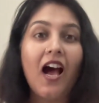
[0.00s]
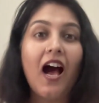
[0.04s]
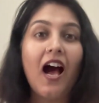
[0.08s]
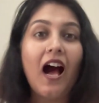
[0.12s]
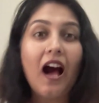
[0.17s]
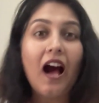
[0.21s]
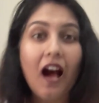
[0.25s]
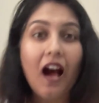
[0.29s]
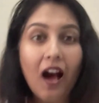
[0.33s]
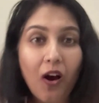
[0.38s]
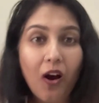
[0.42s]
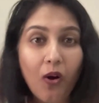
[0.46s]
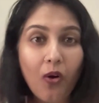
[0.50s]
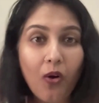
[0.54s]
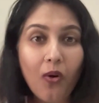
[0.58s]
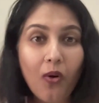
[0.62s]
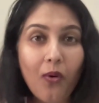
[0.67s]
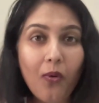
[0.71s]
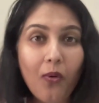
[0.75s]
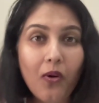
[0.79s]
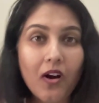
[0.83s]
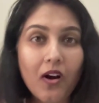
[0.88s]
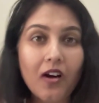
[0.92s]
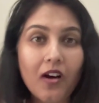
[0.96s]

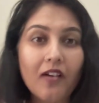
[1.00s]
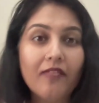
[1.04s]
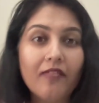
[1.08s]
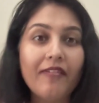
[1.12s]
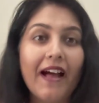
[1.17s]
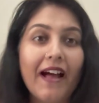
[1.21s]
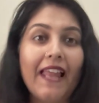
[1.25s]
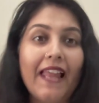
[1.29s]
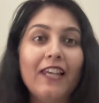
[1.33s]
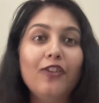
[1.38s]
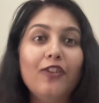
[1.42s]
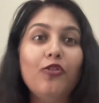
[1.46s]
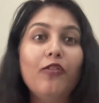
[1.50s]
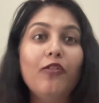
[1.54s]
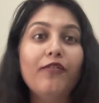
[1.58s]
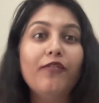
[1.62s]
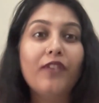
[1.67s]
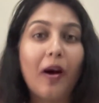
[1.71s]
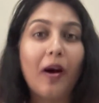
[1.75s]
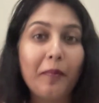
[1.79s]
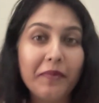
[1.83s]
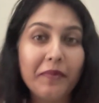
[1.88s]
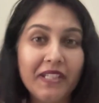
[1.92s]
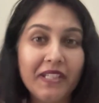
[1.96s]
how a value
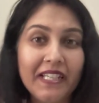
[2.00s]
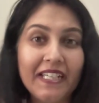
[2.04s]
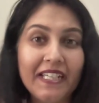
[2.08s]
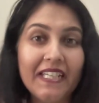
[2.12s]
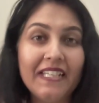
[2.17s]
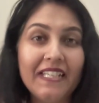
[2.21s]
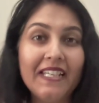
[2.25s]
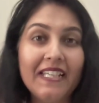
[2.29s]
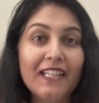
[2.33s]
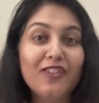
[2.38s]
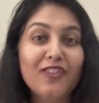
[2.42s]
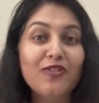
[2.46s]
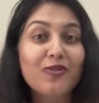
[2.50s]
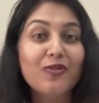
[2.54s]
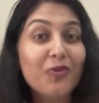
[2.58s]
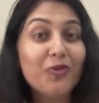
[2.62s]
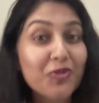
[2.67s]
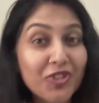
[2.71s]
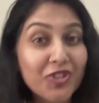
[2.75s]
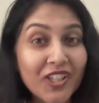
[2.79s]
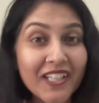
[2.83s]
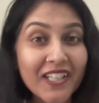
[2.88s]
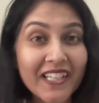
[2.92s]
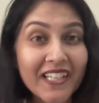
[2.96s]
of community and
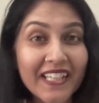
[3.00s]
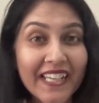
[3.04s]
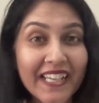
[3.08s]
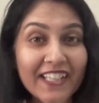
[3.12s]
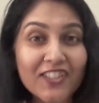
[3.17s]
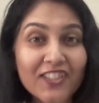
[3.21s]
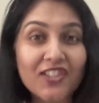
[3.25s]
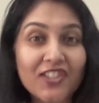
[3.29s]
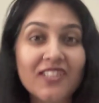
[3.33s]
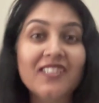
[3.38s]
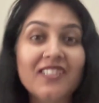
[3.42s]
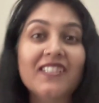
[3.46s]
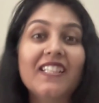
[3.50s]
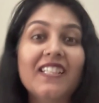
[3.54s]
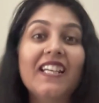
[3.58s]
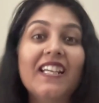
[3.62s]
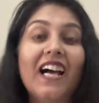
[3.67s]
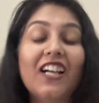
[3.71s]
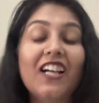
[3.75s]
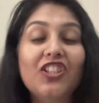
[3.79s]
social connections in